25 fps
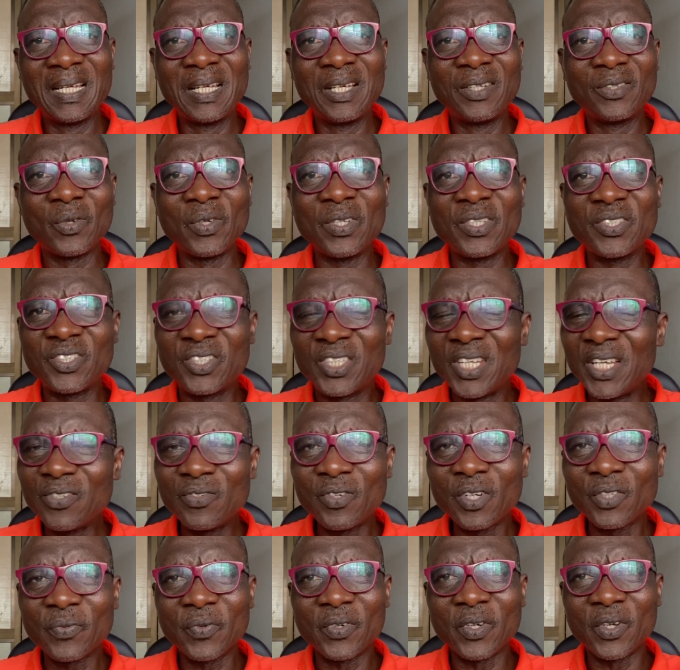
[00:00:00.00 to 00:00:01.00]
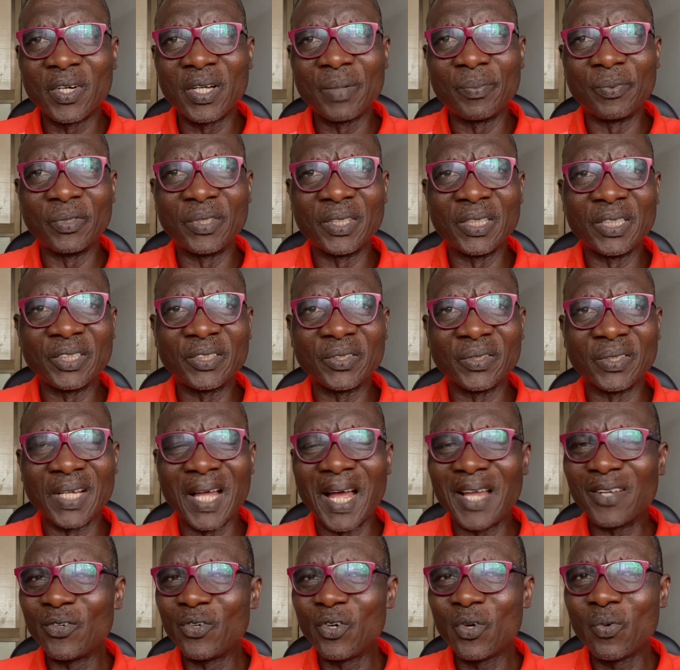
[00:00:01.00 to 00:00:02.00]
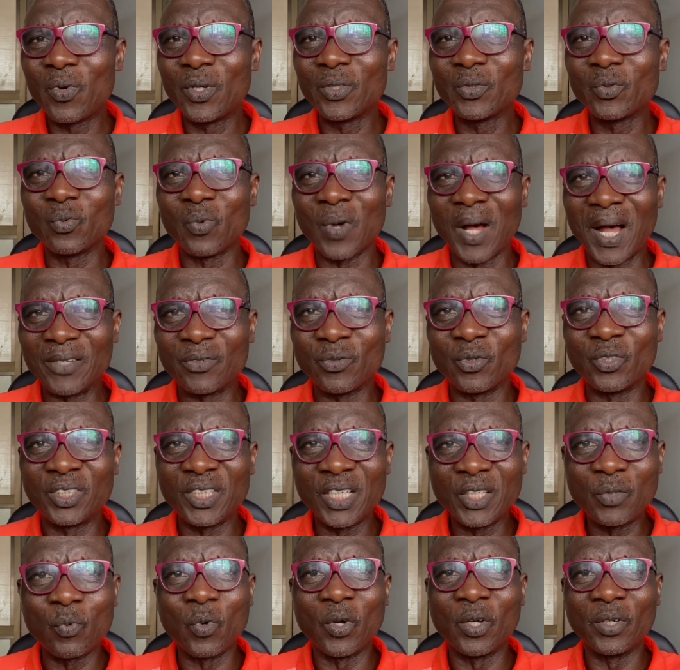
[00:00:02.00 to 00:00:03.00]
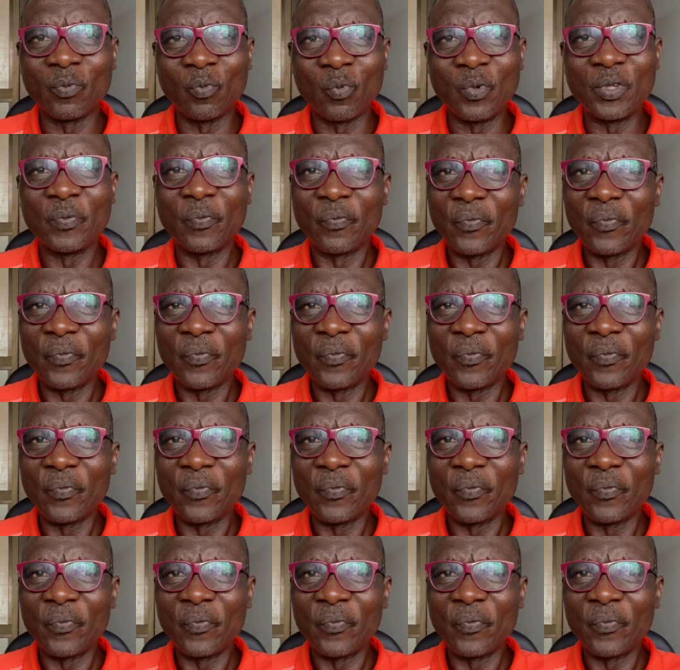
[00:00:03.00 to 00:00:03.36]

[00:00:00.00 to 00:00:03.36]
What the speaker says: So it's dangerous for your reputation, and you don't want to associate with